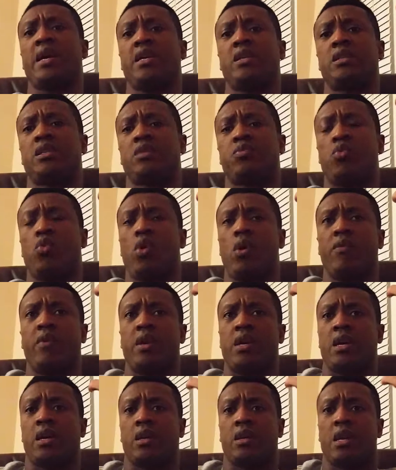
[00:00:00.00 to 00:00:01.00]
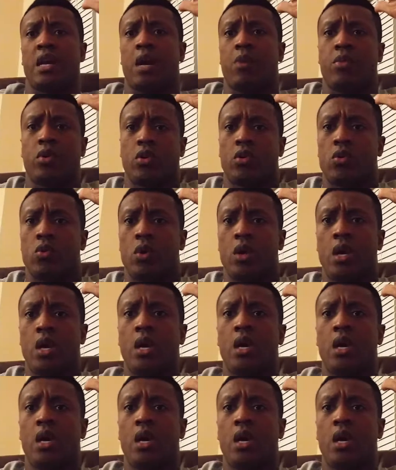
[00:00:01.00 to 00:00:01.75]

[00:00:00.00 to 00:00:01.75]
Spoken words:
It's just more of an economical,